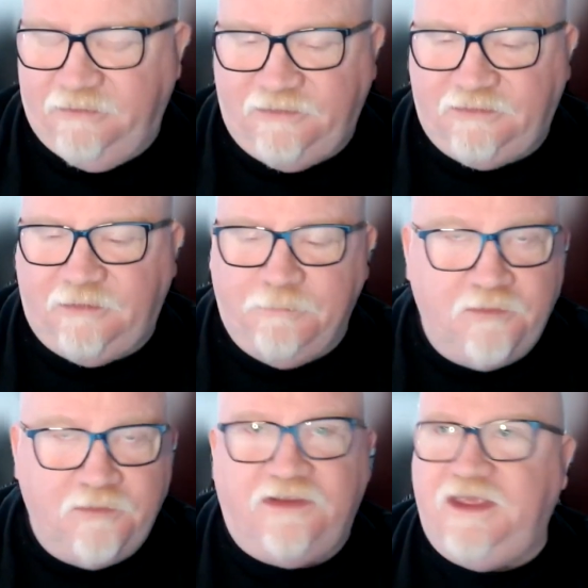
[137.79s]
It's
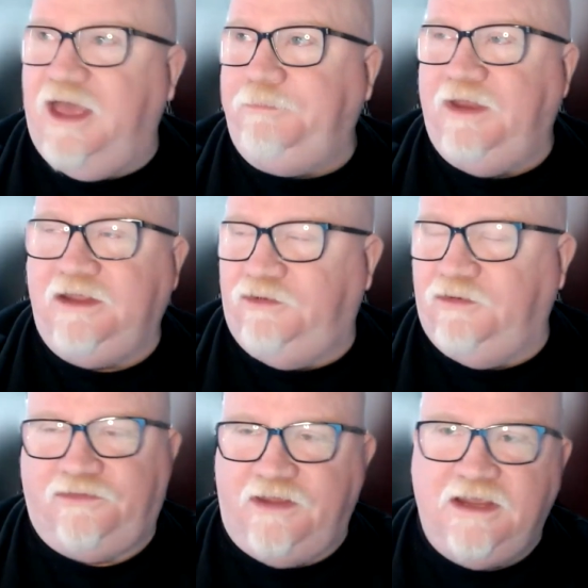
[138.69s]
most of the updates you're
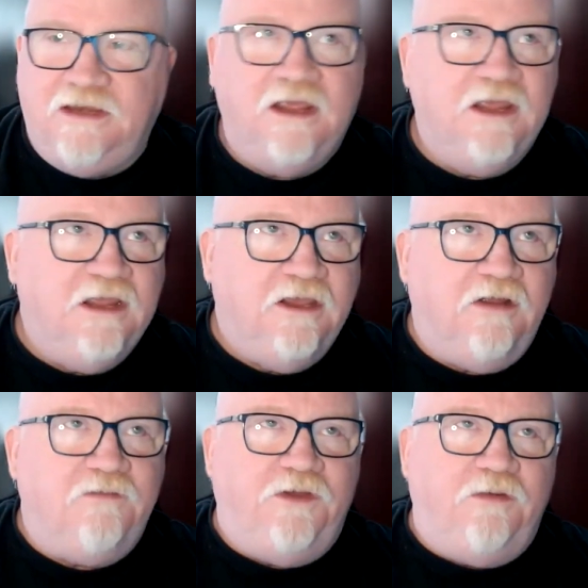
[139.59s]
seeing,
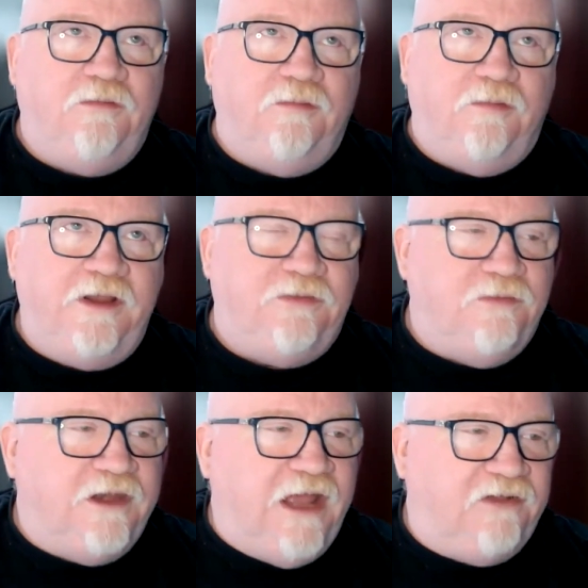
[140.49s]
if you read through
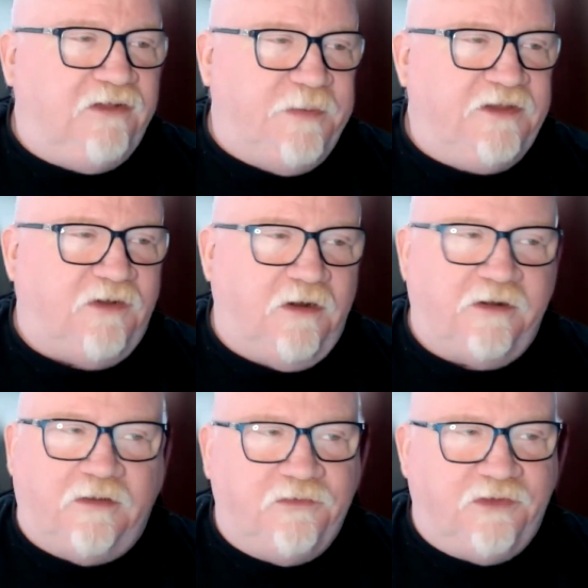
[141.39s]
the knowledge base
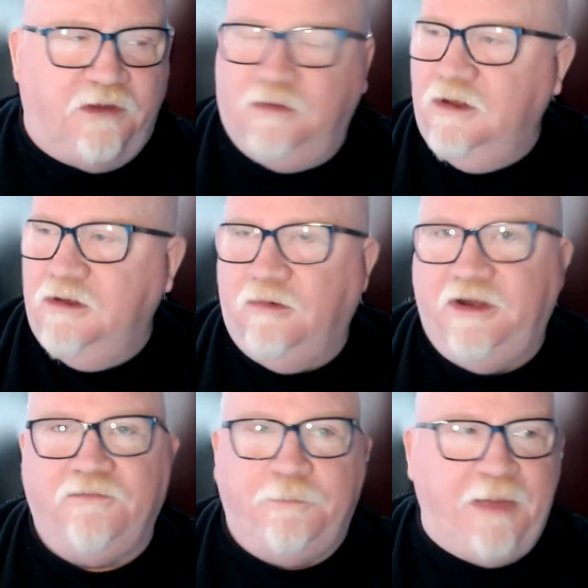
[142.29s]
articles on
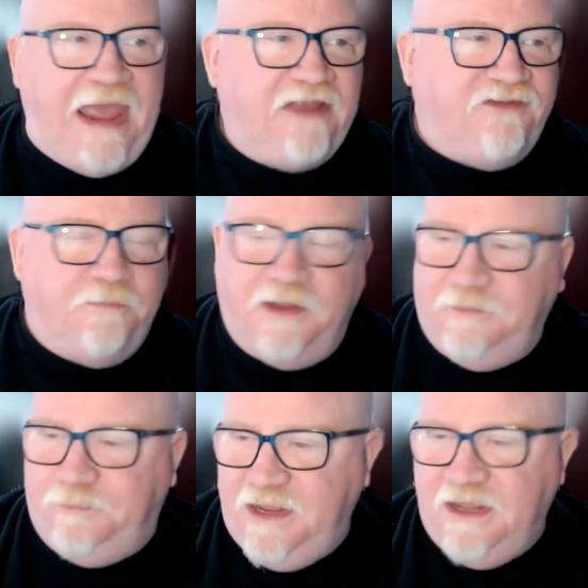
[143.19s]
whatever patch it
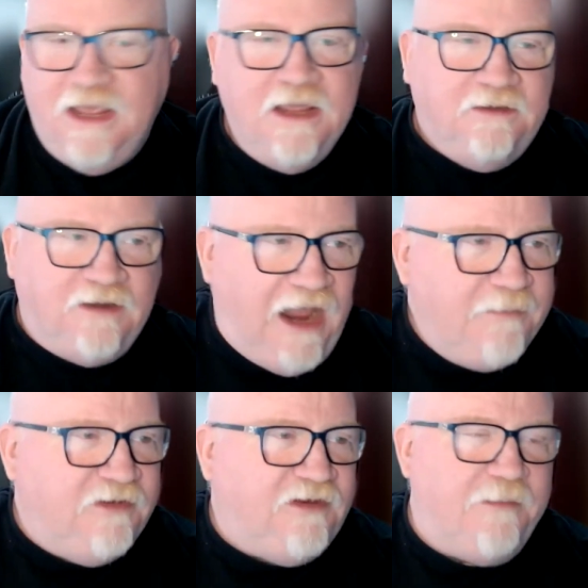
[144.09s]
might be,
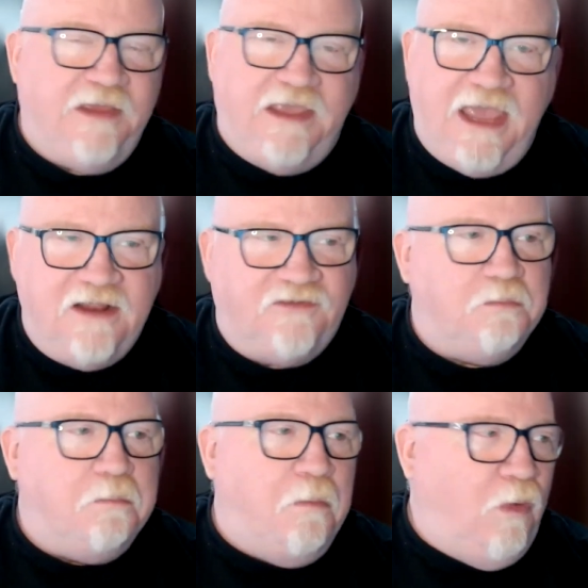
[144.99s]
time and time again, it's
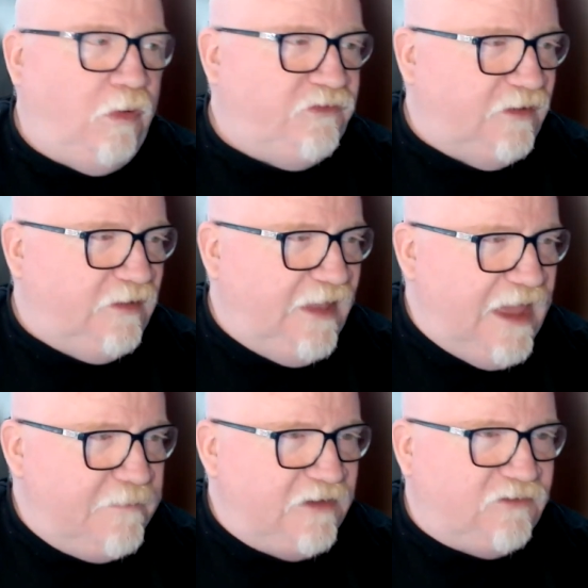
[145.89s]
more
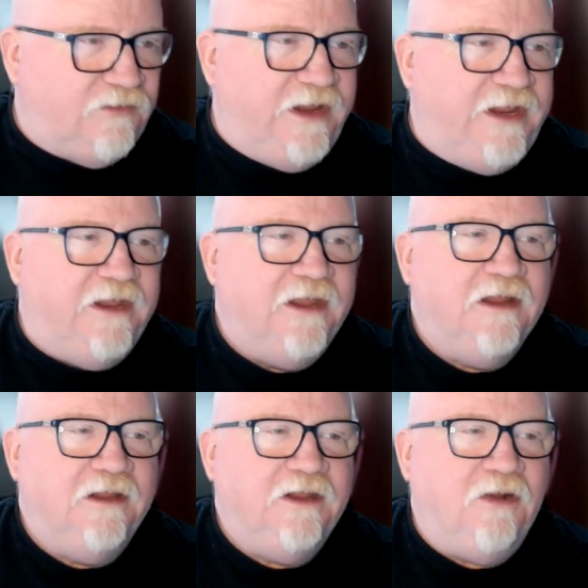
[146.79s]
telemetry.
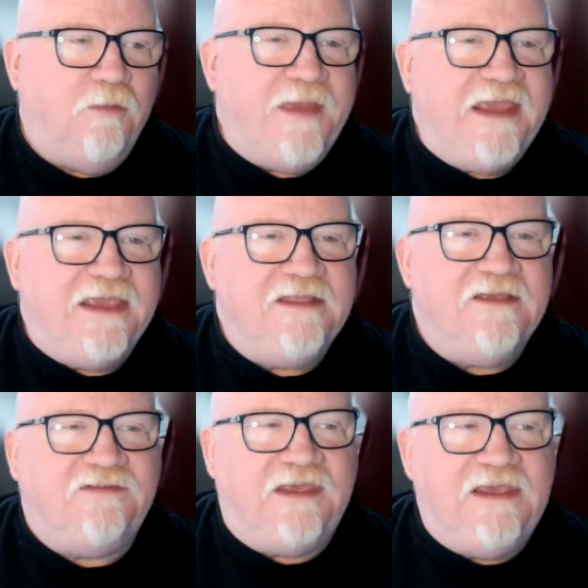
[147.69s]
We're making
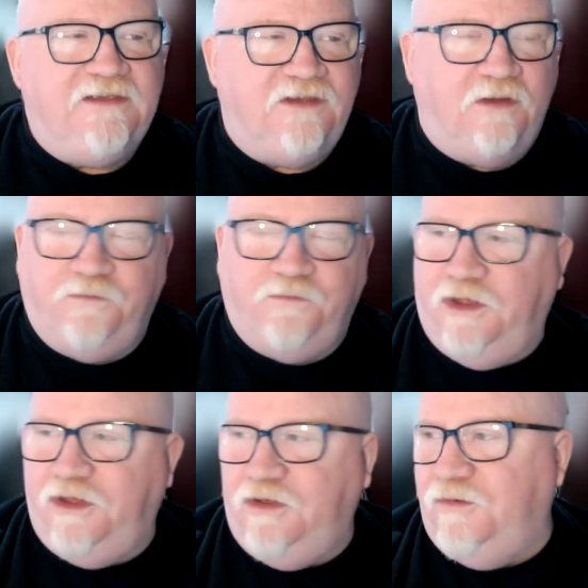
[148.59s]
this easier for
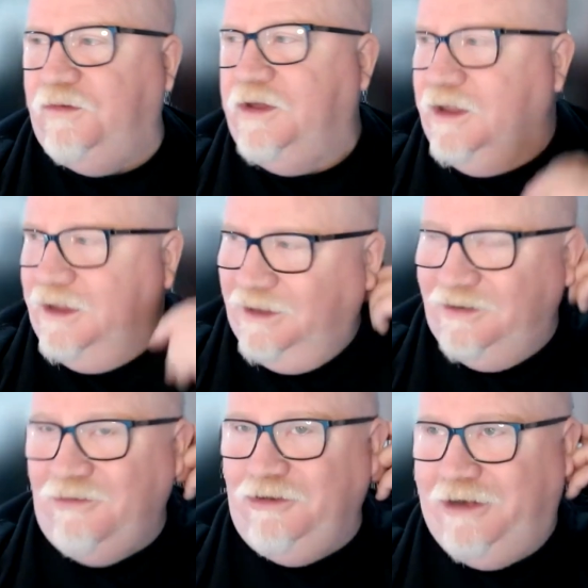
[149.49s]
you.
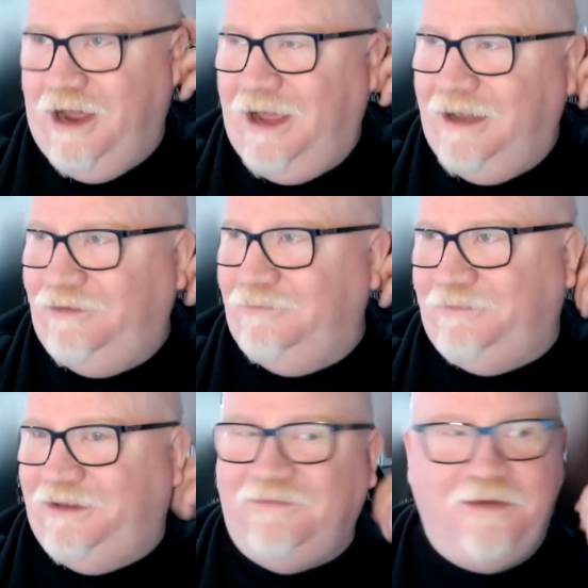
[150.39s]
No, you're not. You're
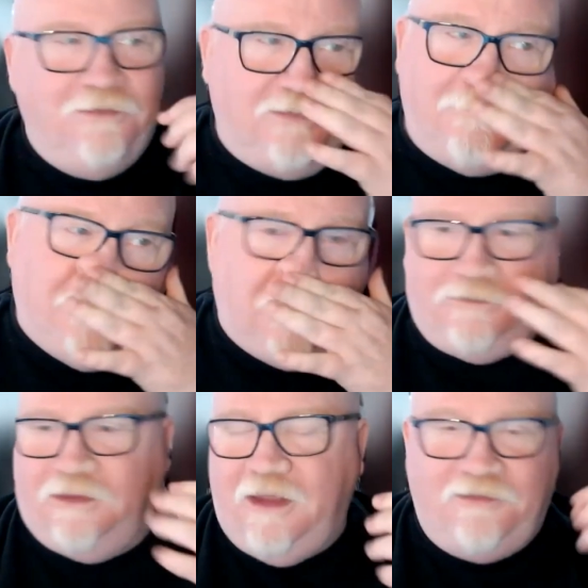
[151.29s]
giving yourself more
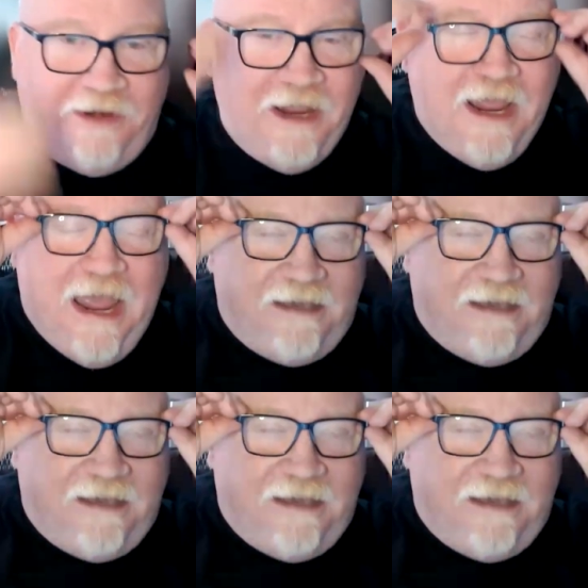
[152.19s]
telemetry.